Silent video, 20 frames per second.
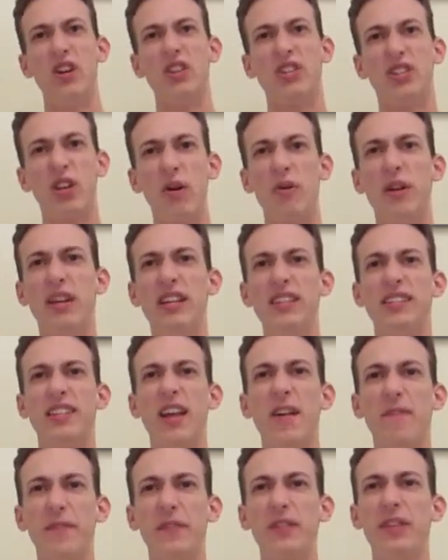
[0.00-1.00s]
So he's
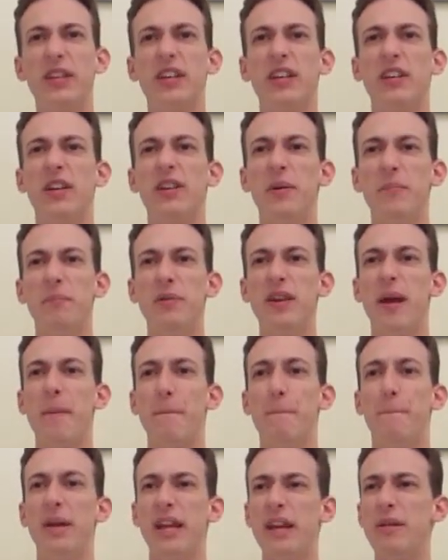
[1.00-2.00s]
definitely going to be a
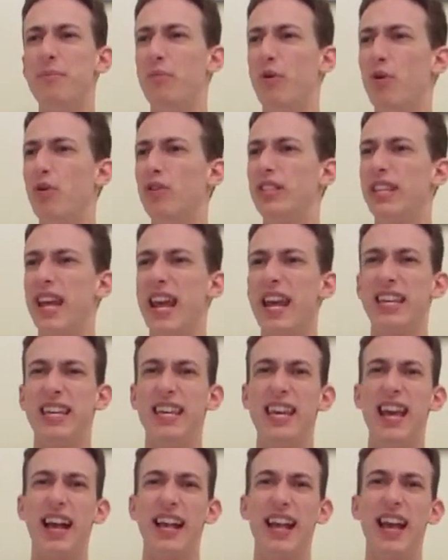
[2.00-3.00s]
bit more
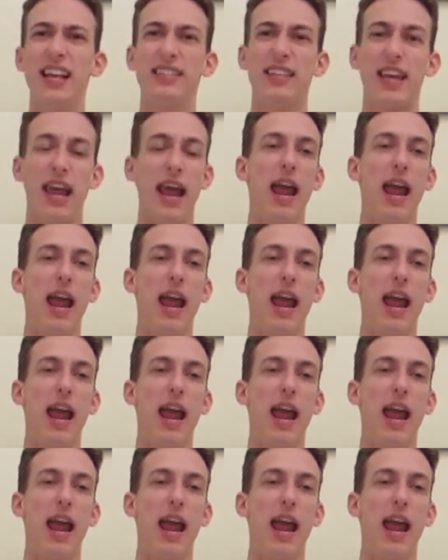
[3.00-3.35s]
tanky, I guess,